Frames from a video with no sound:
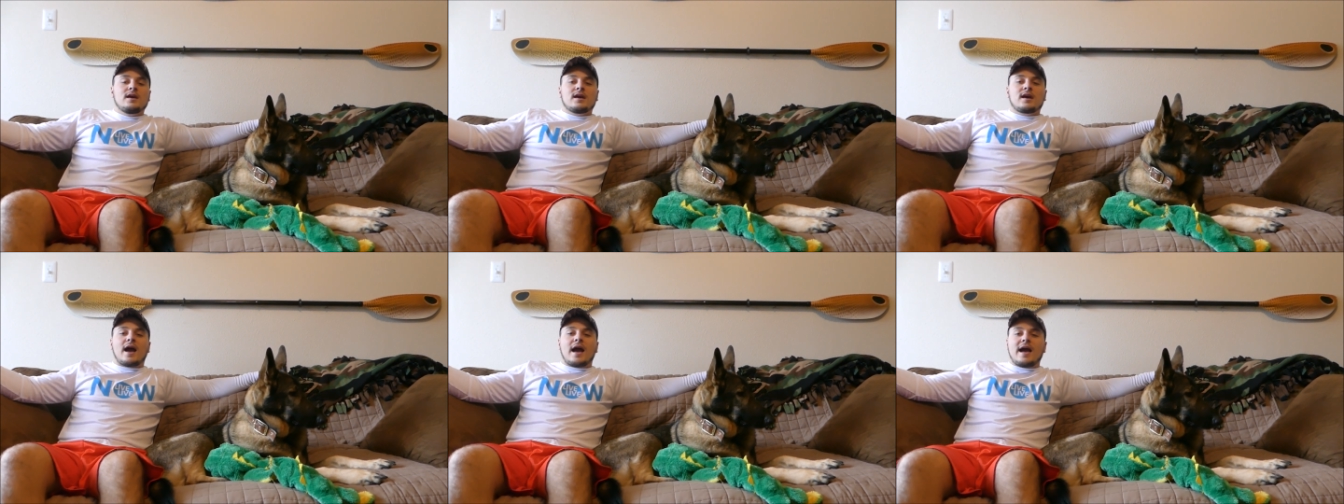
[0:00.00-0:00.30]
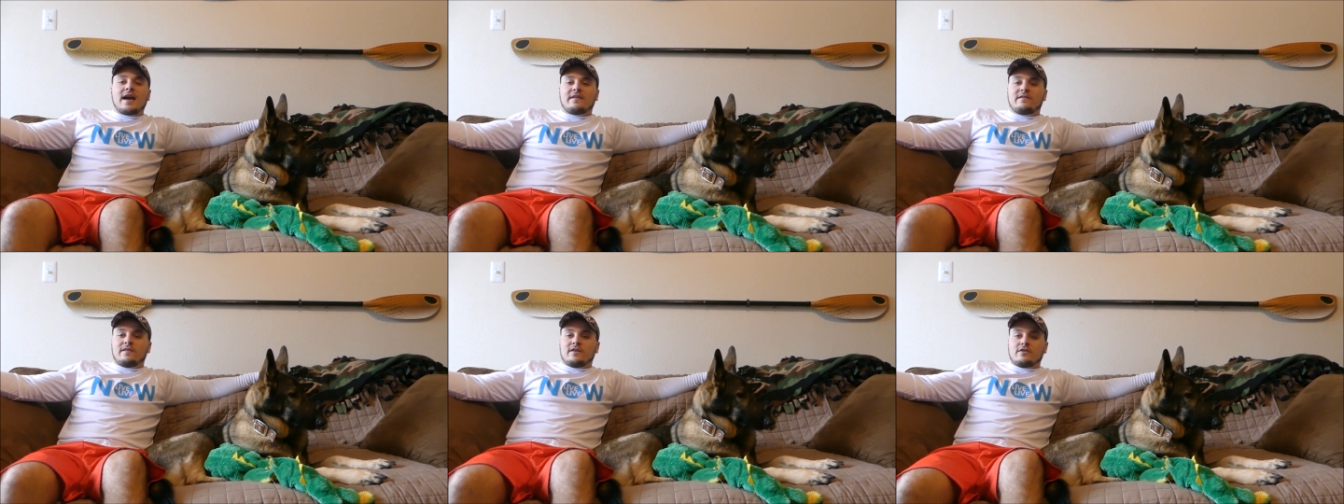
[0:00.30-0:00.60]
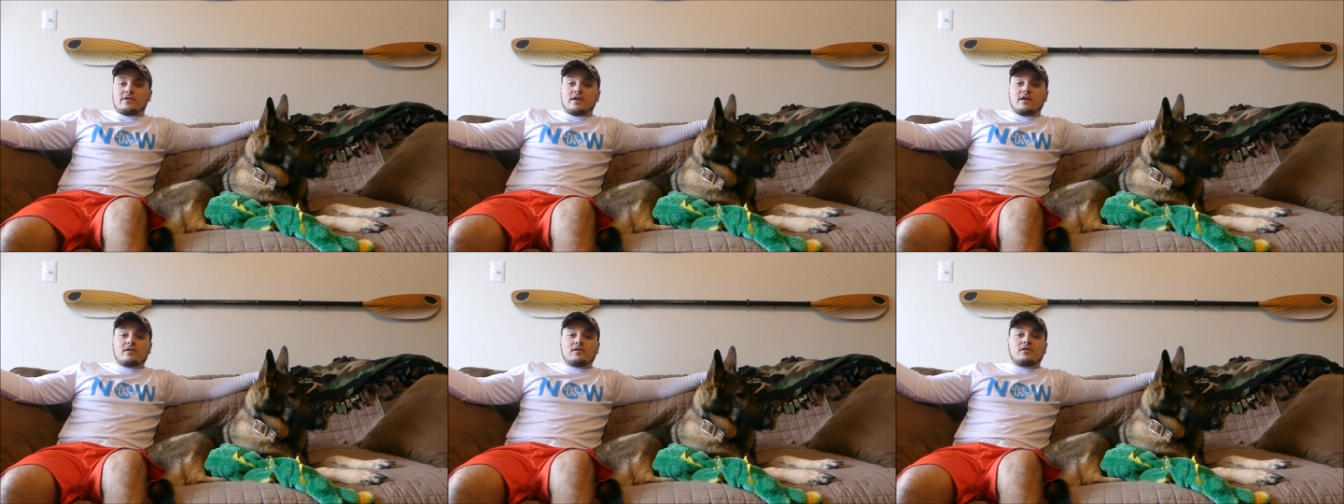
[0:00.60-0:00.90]
Kayak
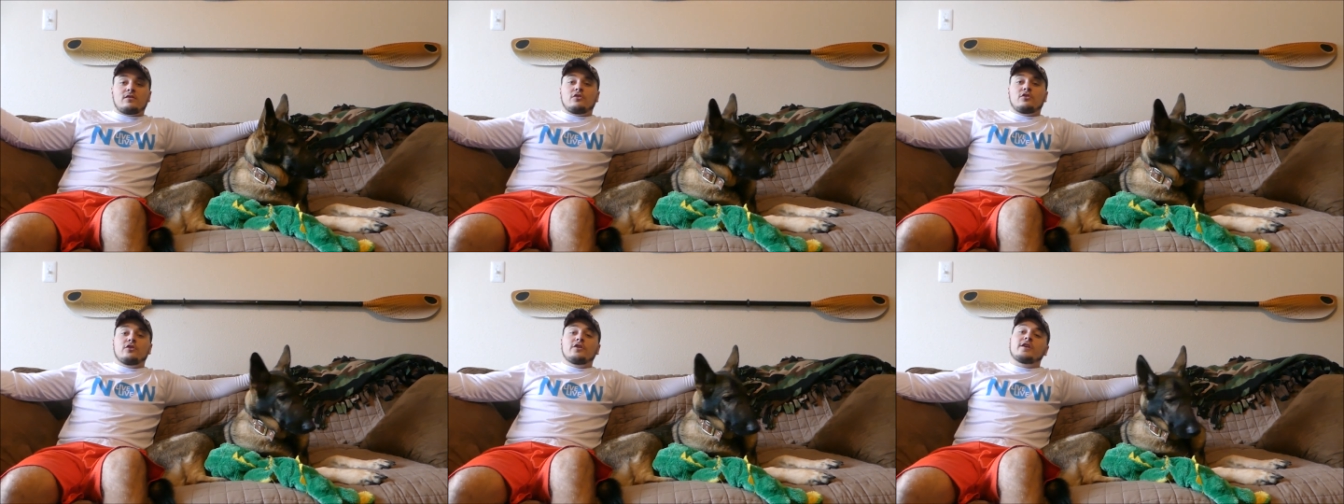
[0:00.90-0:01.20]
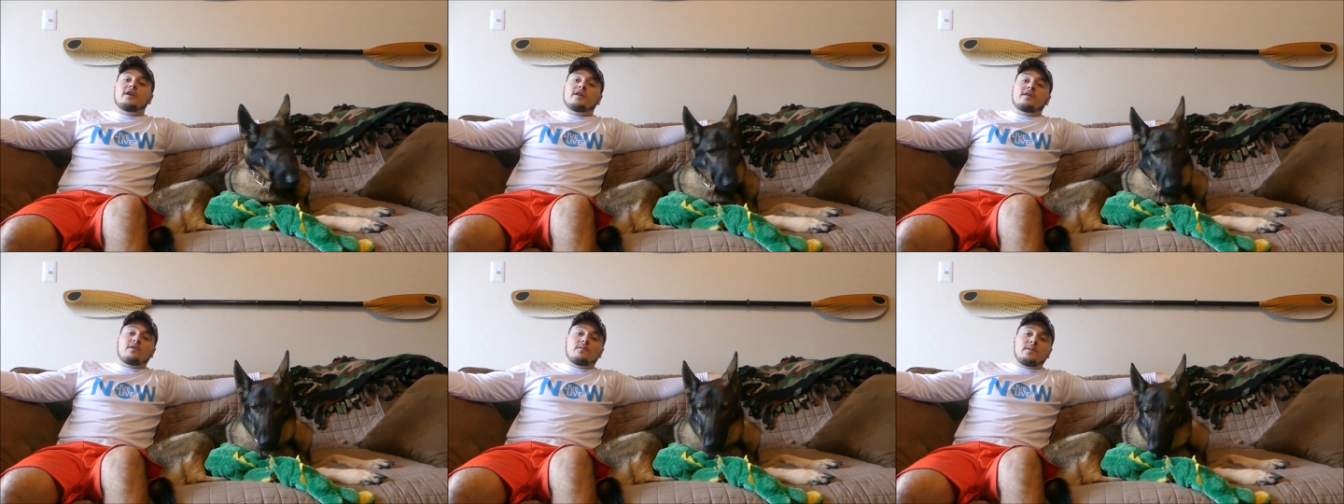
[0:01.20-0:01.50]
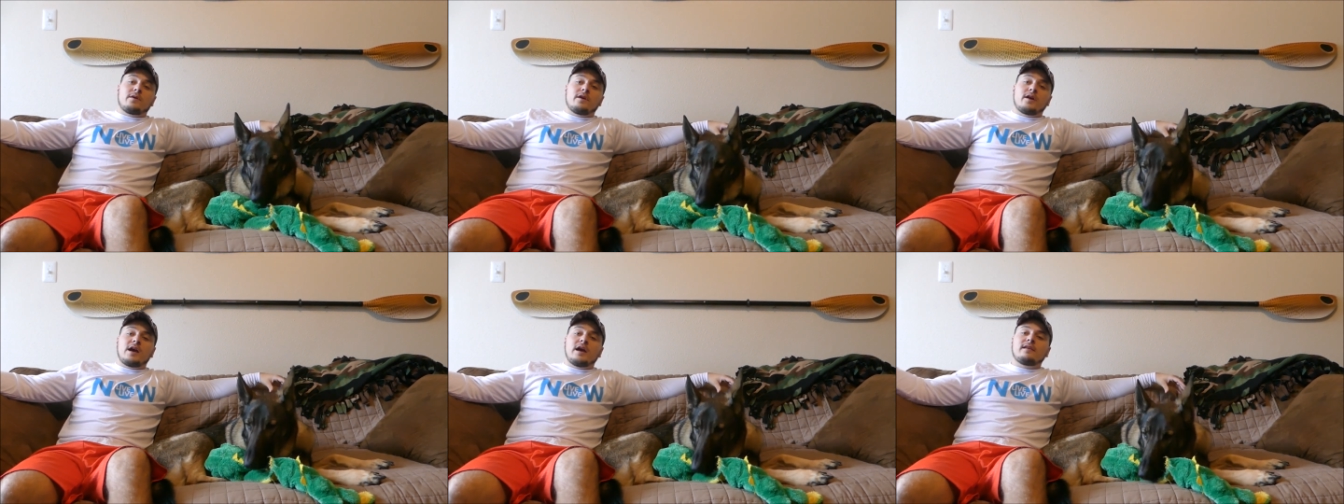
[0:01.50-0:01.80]
fishing is a learning
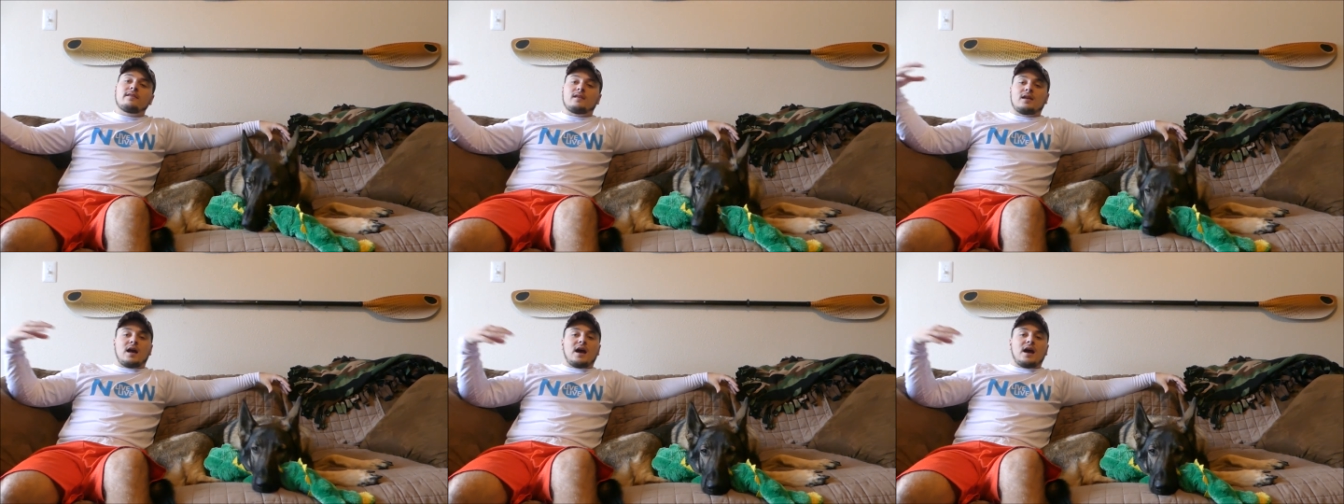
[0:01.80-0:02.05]
experience,